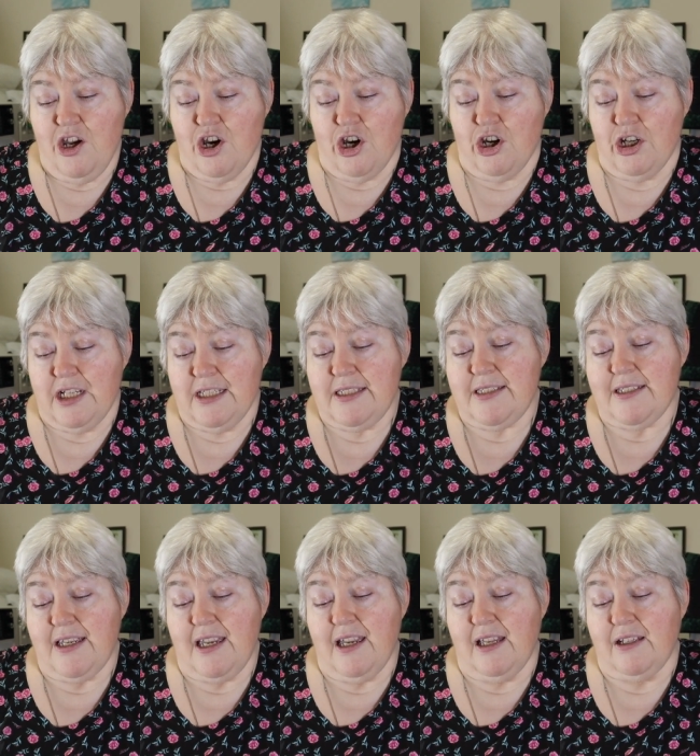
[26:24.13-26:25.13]

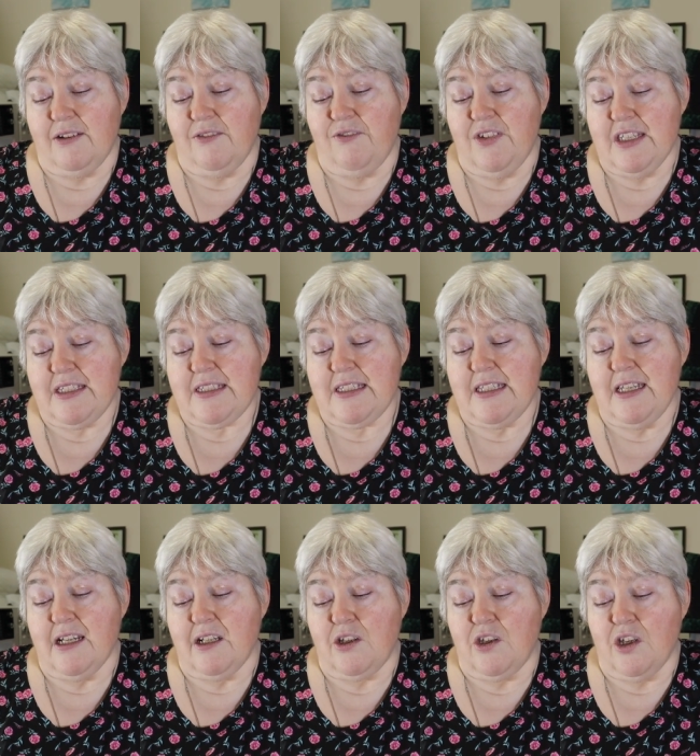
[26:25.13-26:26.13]
Ernest and
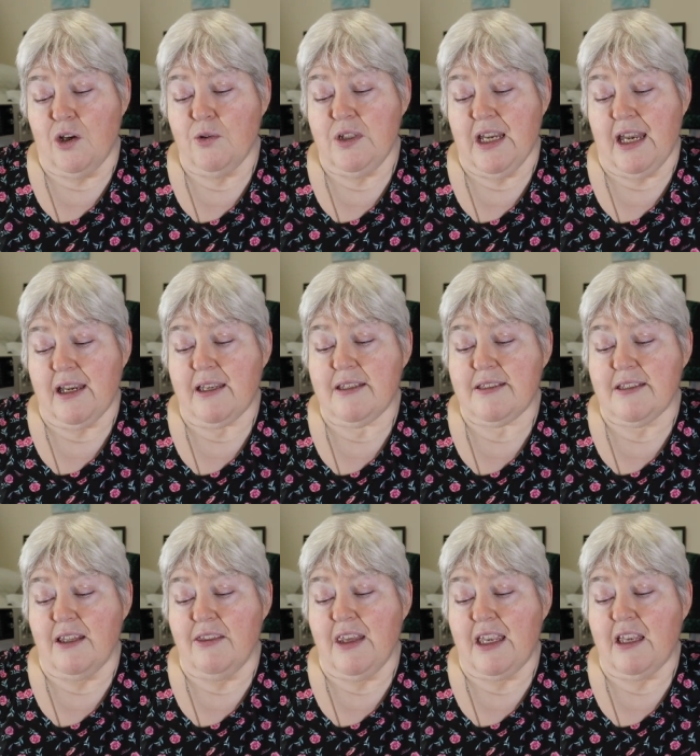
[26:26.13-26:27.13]
Vicia Goddek
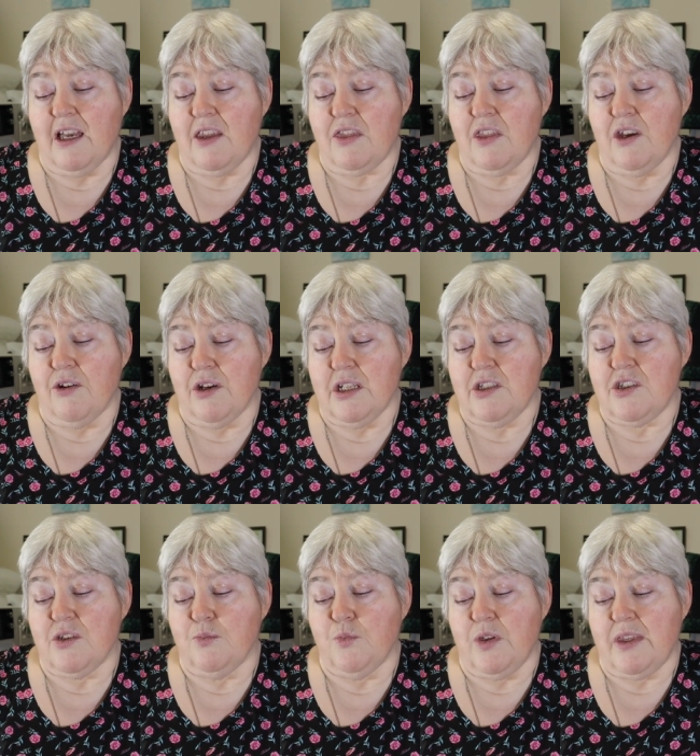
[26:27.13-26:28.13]
said they cut their
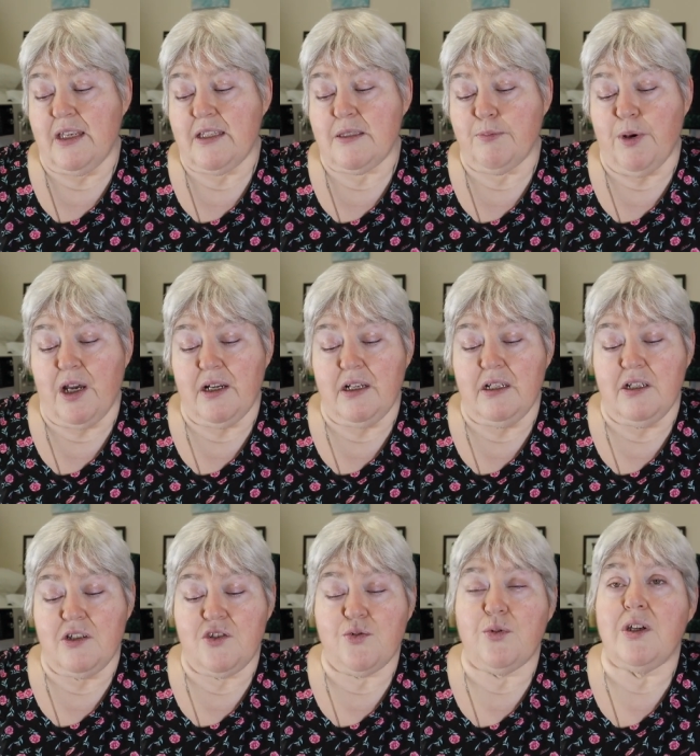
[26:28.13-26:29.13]
engine when they spotted
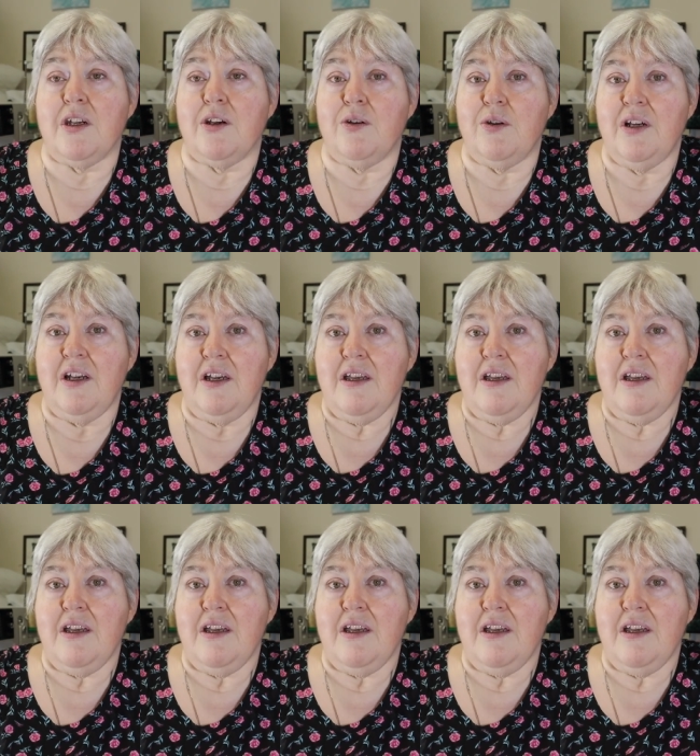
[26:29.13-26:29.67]
a trio